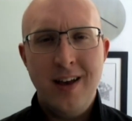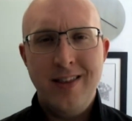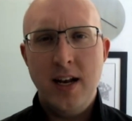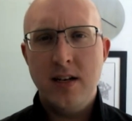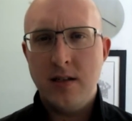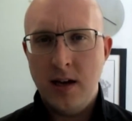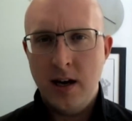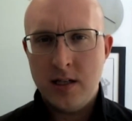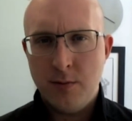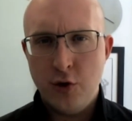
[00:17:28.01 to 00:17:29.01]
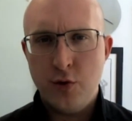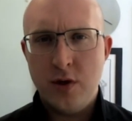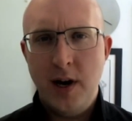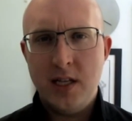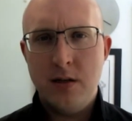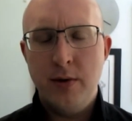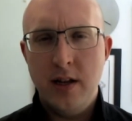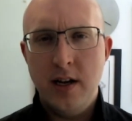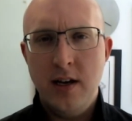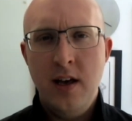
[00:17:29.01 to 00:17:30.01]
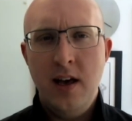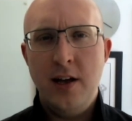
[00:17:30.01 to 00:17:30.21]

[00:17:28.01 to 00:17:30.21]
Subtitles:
that is the customer's responsibility.